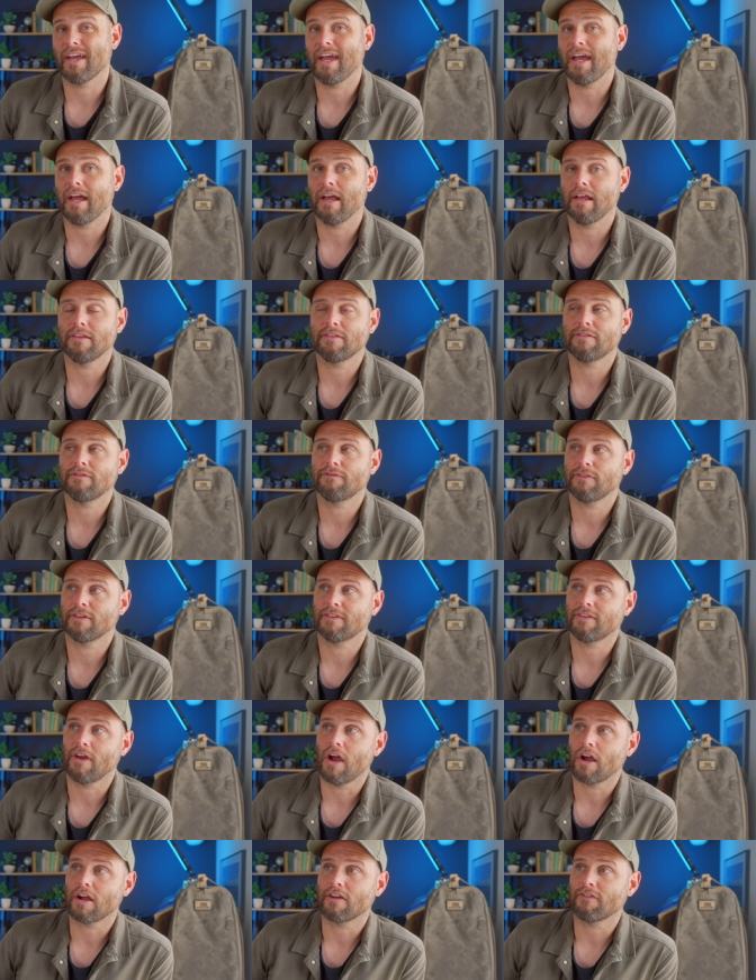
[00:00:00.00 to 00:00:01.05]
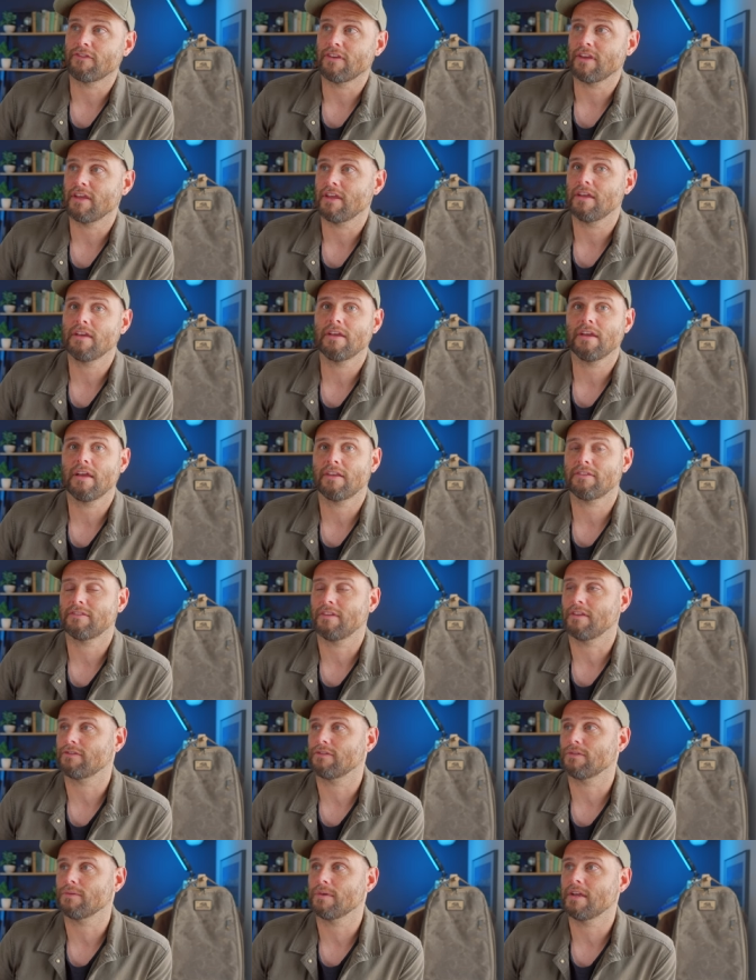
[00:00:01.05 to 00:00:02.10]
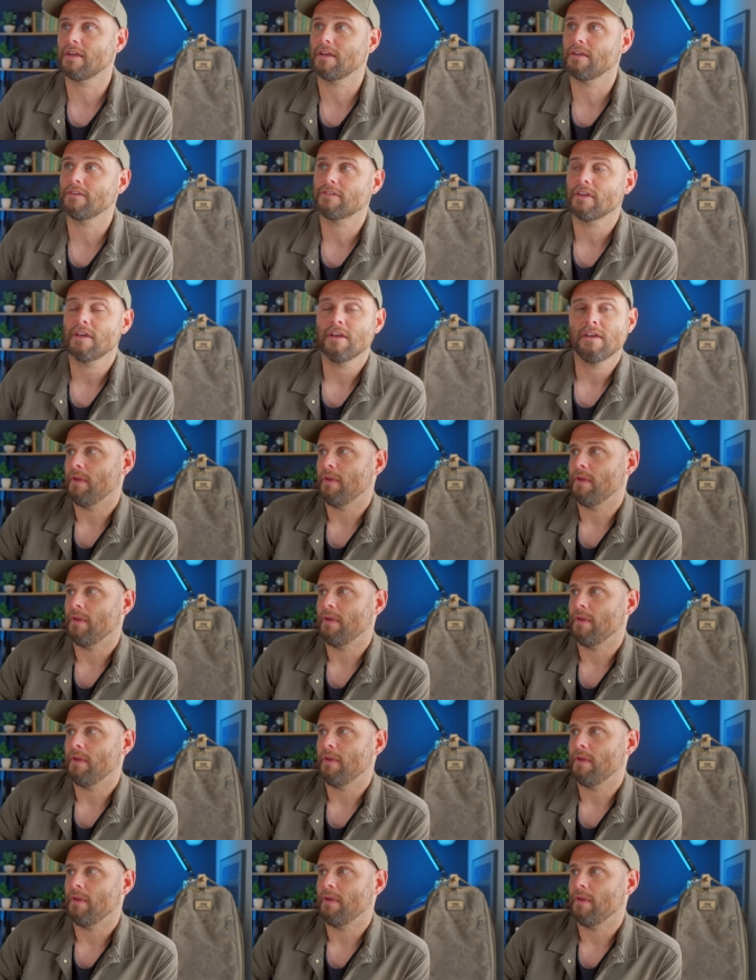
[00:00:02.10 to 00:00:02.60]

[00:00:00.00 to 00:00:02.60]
has photography, accessories.